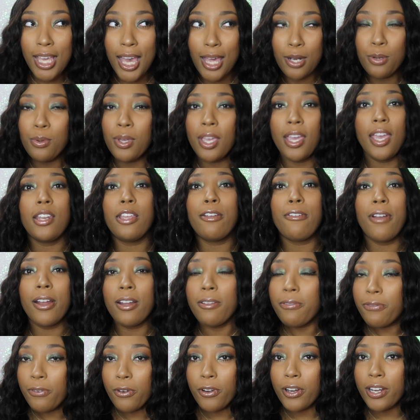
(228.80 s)
I don't get any
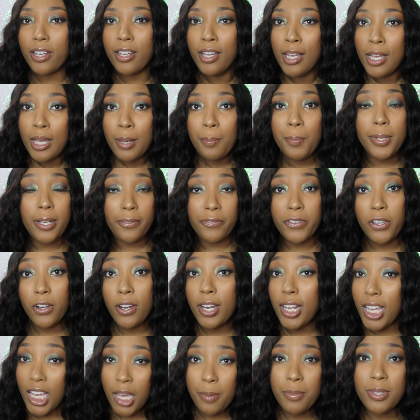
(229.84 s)
credit for it. But if
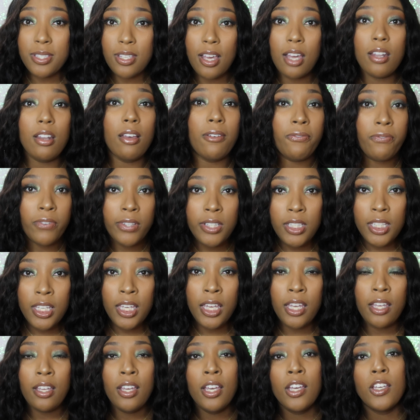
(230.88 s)
you're an Amazon
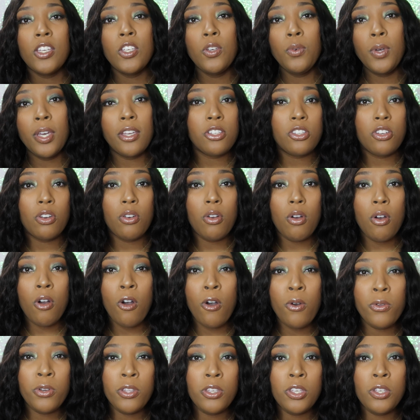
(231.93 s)
affiliate, you get your
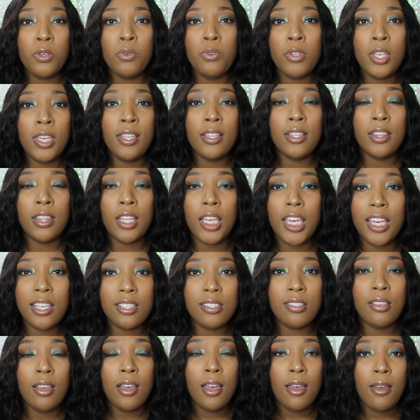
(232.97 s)
own unique
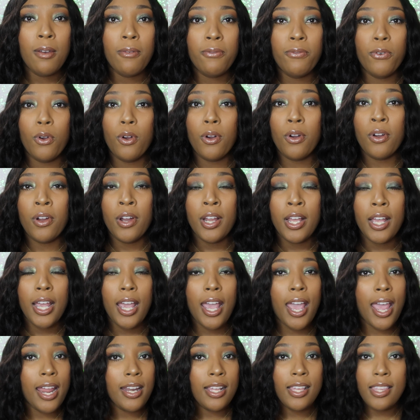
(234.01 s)
links for
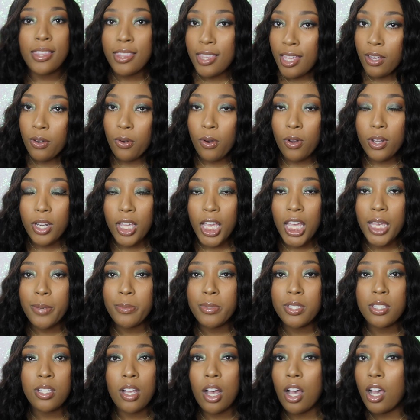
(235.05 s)
anything on
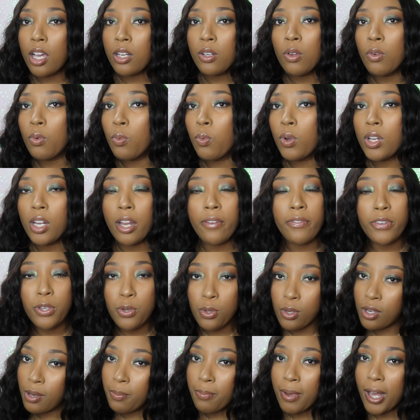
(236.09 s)
Amazon. Whatever
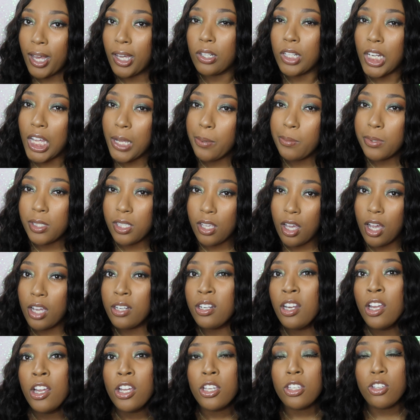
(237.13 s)
you can buy on
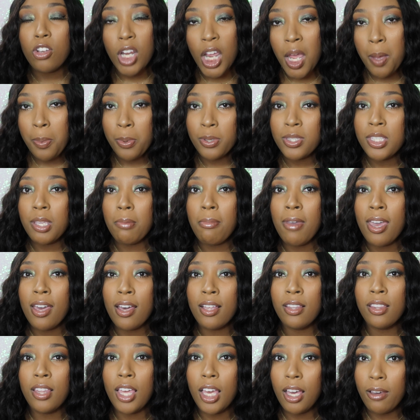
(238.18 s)
Amazon, you're able to make
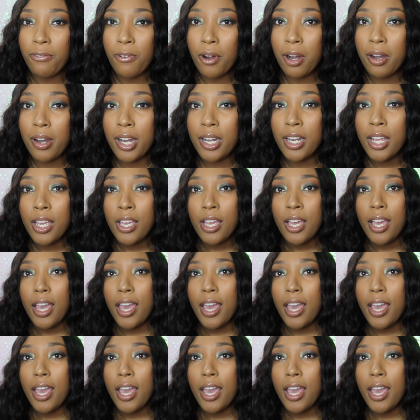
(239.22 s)
a link for it.